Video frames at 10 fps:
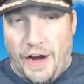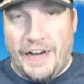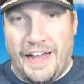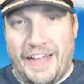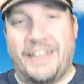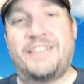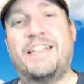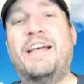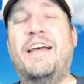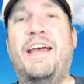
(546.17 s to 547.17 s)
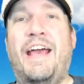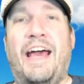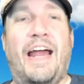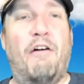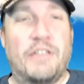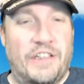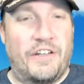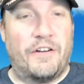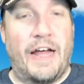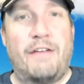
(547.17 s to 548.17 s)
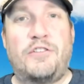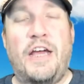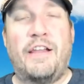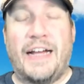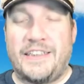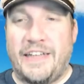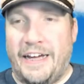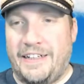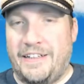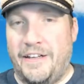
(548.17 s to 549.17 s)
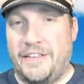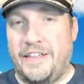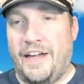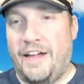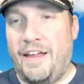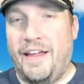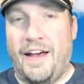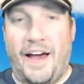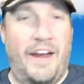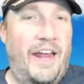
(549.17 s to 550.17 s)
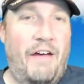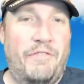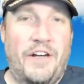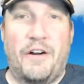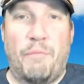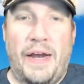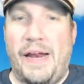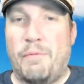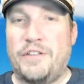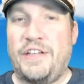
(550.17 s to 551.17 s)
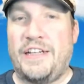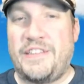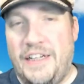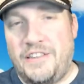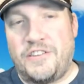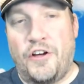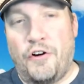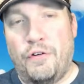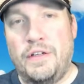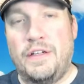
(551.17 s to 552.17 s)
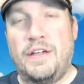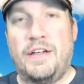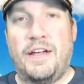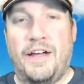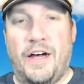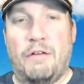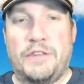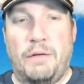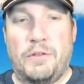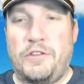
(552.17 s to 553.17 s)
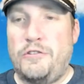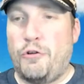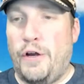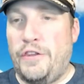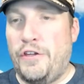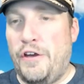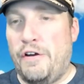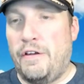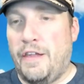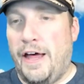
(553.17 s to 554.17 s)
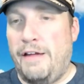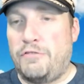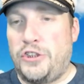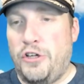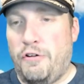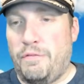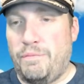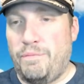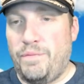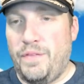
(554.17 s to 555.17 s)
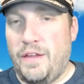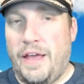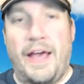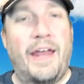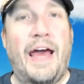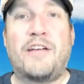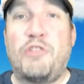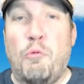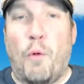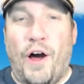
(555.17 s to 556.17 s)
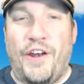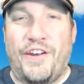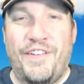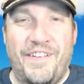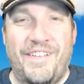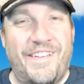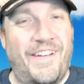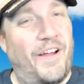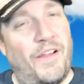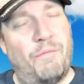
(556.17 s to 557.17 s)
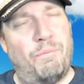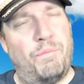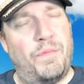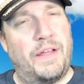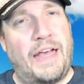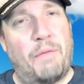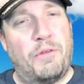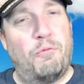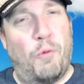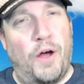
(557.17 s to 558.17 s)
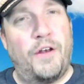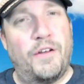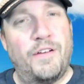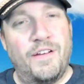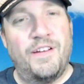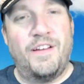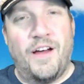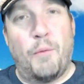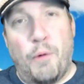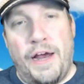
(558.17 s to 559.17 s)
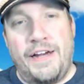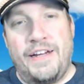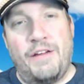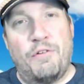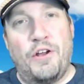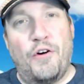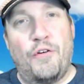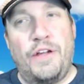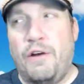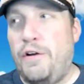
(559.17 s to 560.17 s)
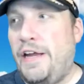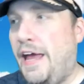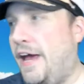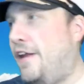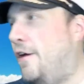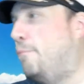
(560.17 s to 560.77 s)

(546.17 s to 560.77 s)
Fridays. And I was in their live chat last night because I didn't have dinner with my neighbors last night, so I was able to join their live show. And actually won. The captain won. A brain, even though he already had a